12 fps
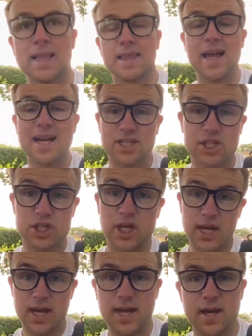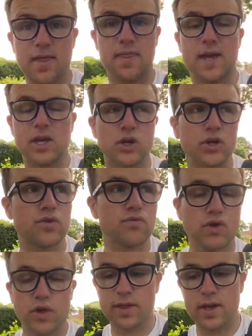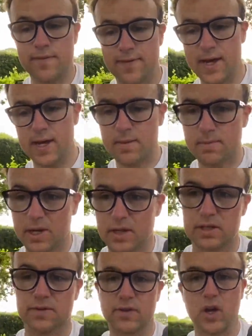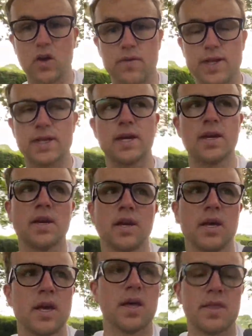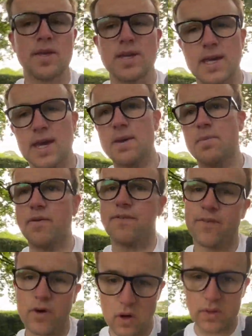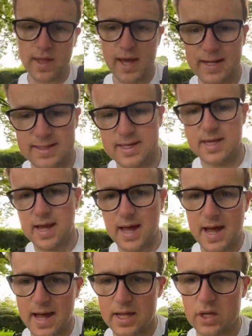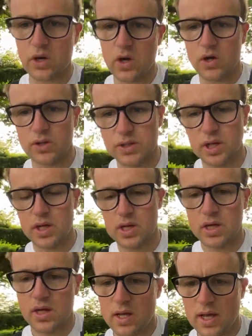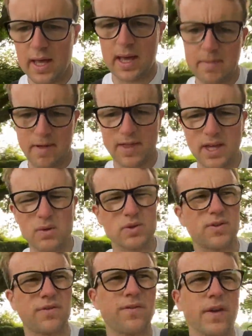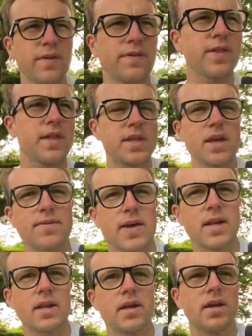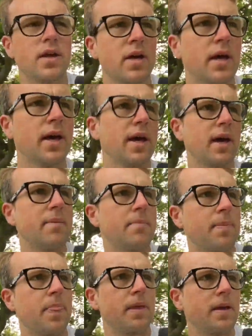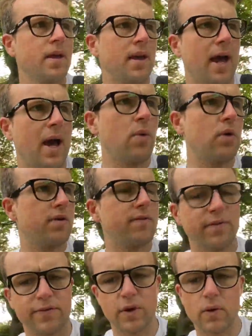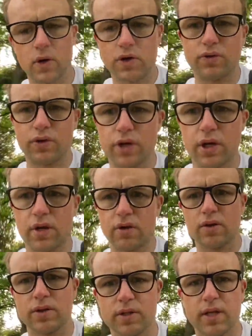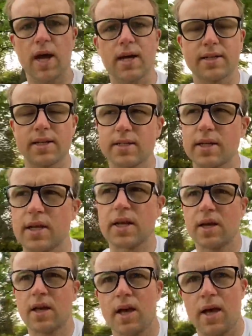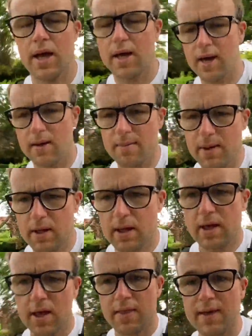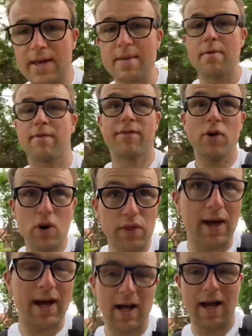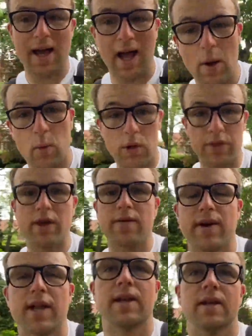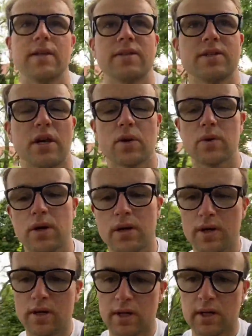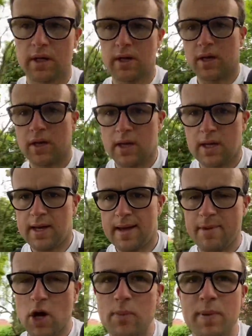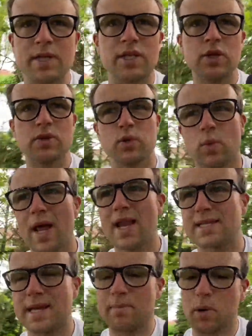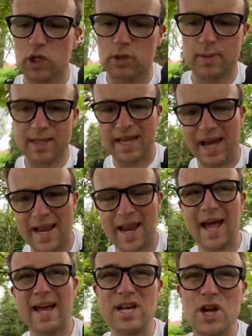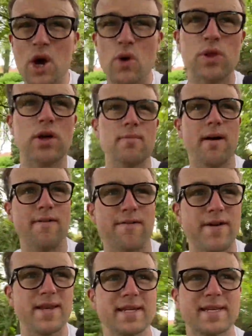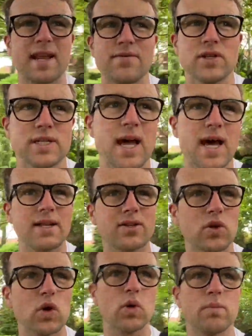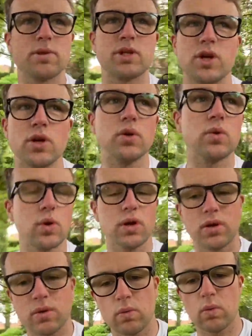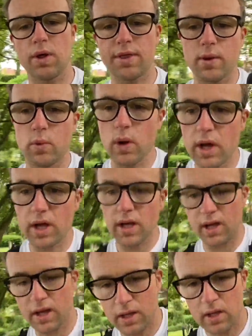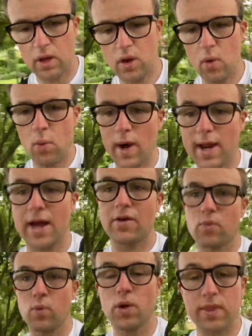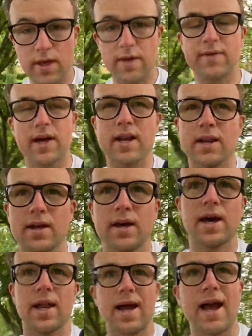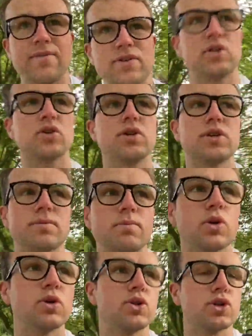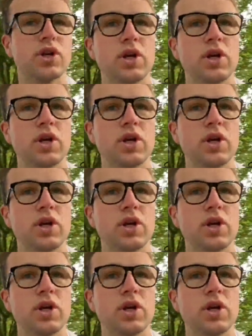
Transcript: Last year they couldn't run the event because of COVID. The year before that I got I think it was 5th in the event out of a few hundred starters. The year before that I won the event, so I'm hoping to do as well as I possibly can. I know that my fitness levels aren't up to what they were when I won the event, and I haven't done as much